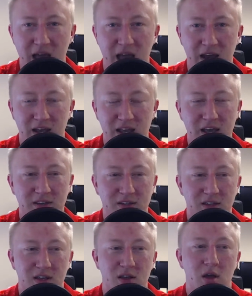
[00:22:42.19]
and he
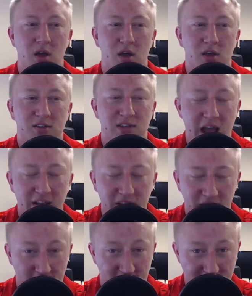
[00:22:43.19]
is
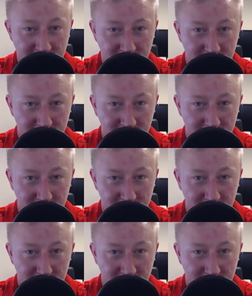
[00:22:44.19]
silently,